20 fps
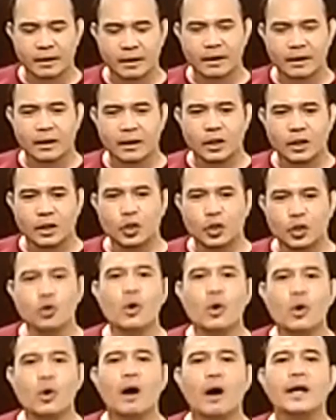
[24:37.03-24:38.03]
You
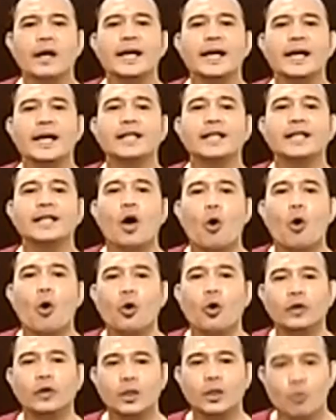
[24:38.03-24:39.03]
are not the only
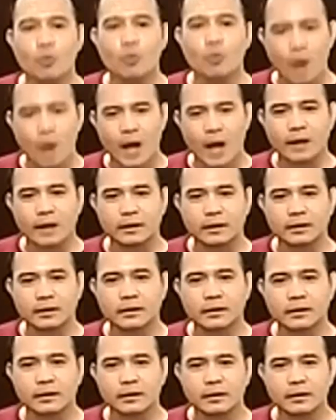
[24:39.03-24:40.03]
one
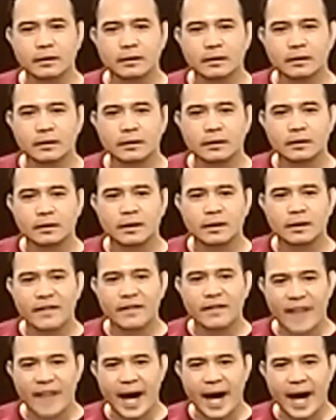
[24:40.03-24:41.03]

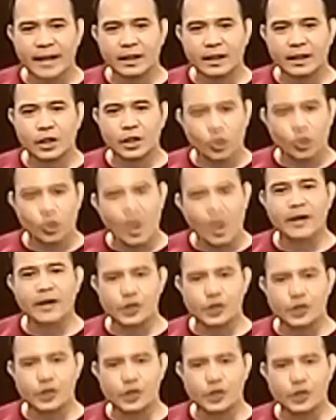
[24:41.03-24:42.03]
that you understand
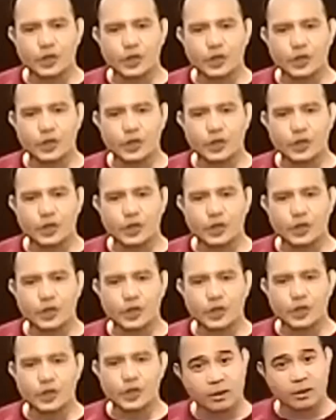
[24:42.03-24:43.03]
how to fight,
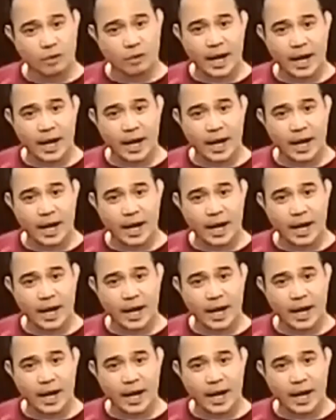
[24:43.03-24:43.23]
correct?